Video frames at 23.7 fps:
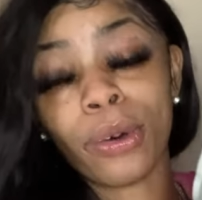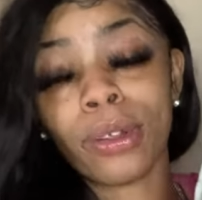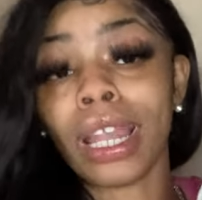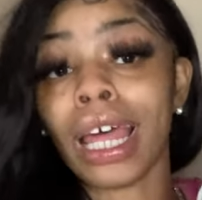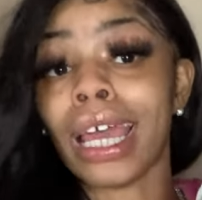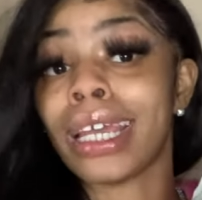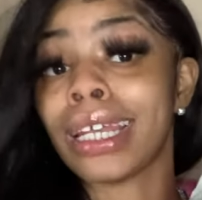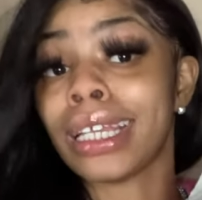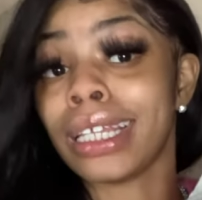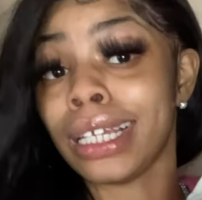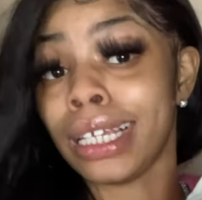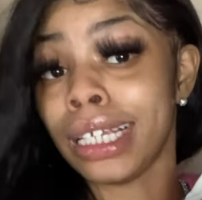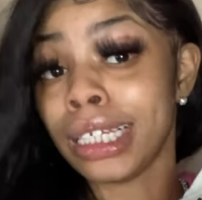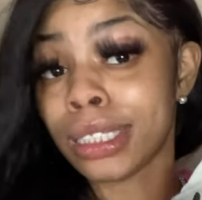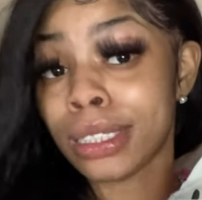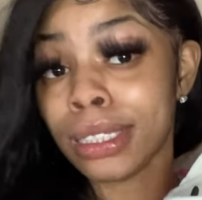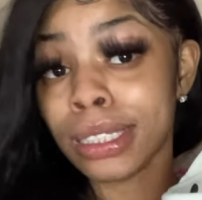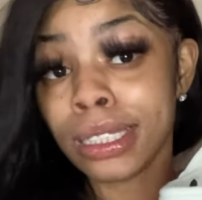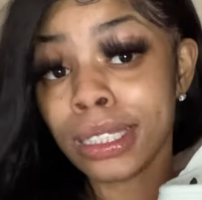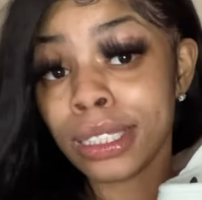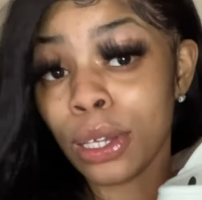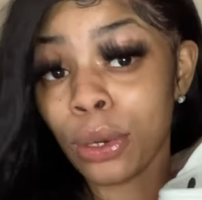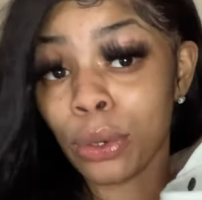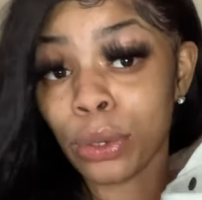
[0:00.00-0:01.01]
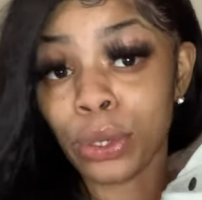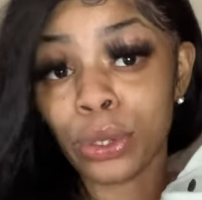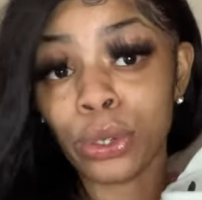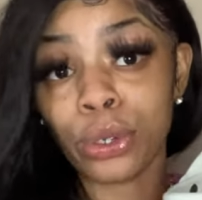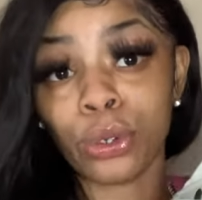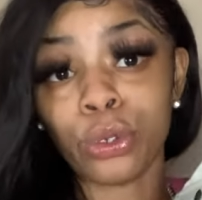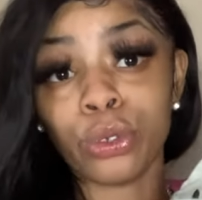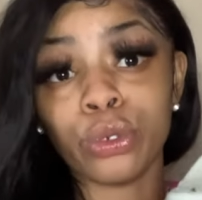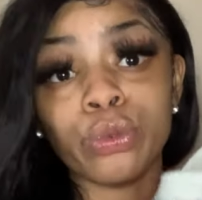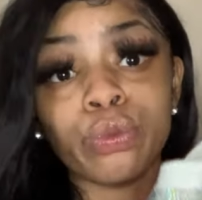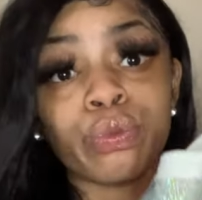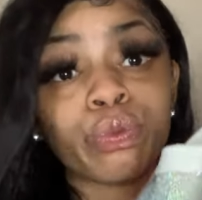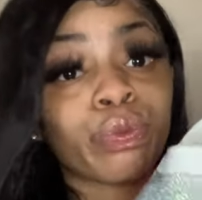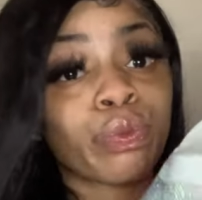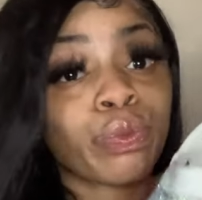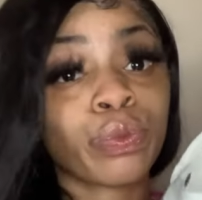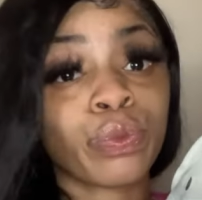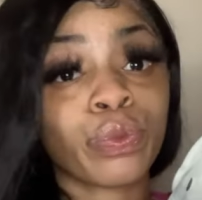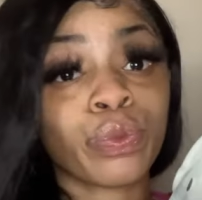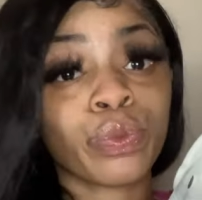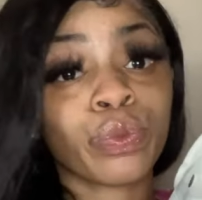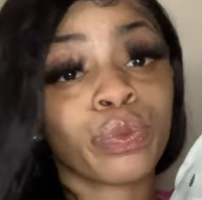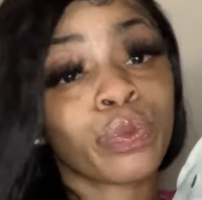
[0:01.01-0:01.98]
Like these are so cute,
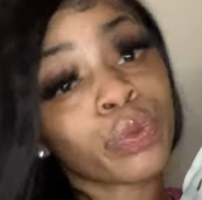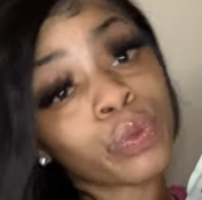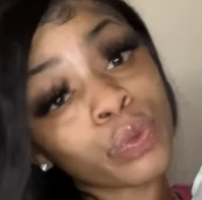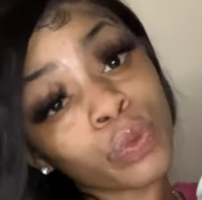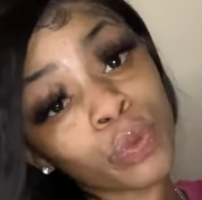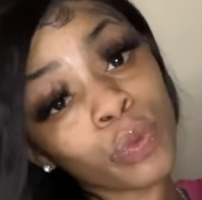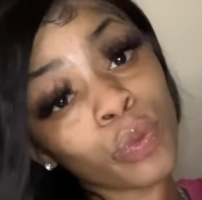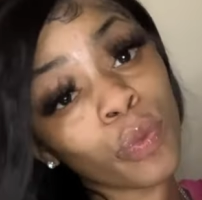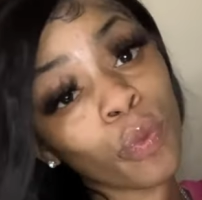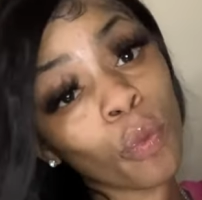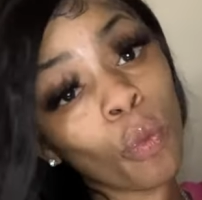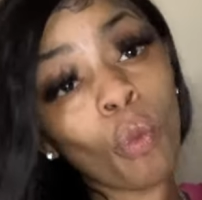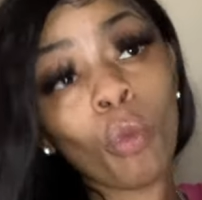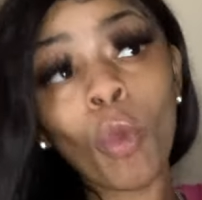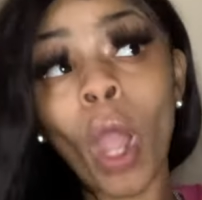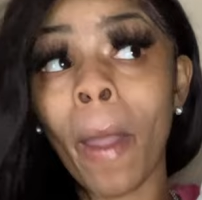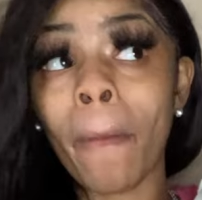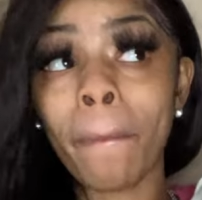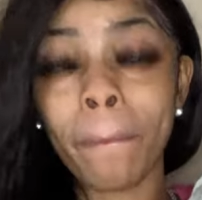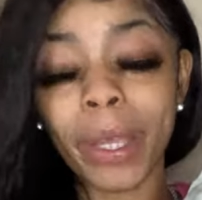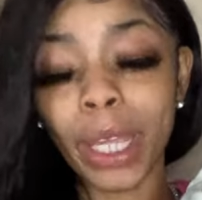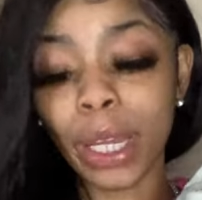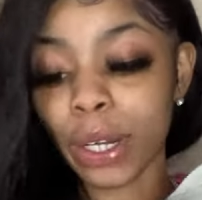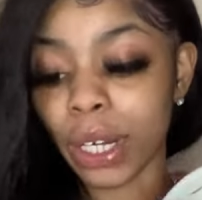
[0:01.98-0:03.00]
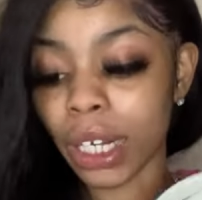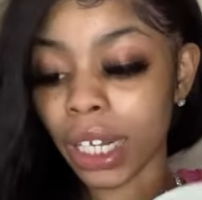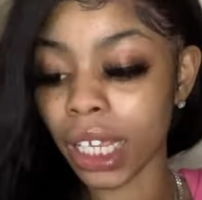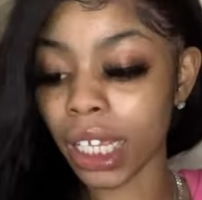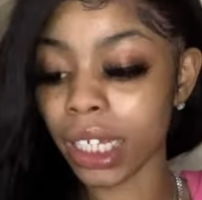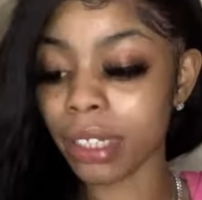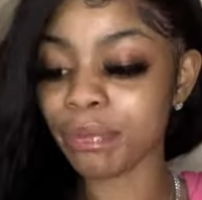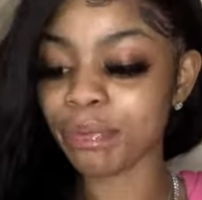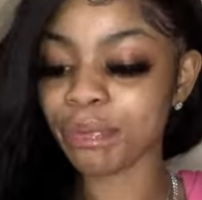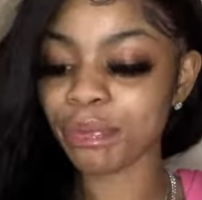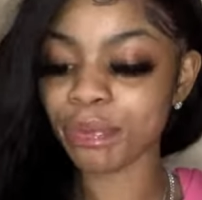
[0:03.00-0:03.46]
period.